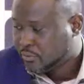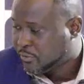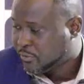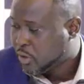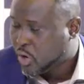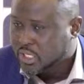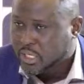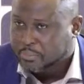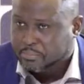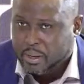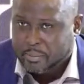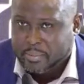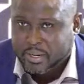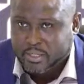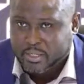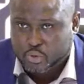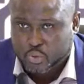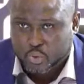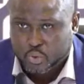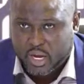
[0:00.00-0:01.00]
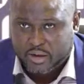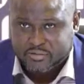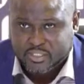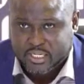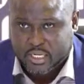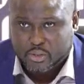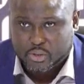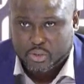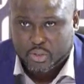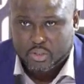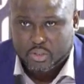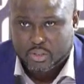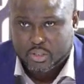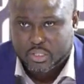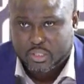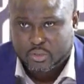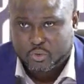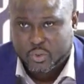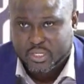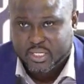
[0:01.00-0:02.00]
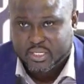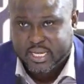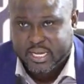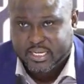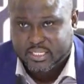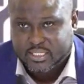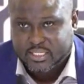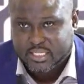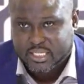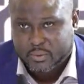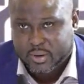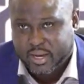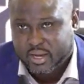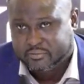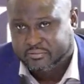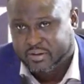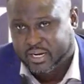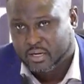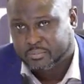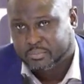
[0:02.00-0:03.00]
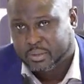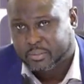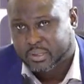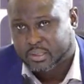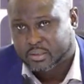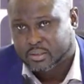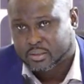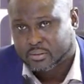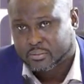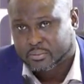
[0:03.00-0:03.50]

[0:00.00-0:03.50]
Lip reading: all the payments you have sanctioned in 2019, they were invalid payments.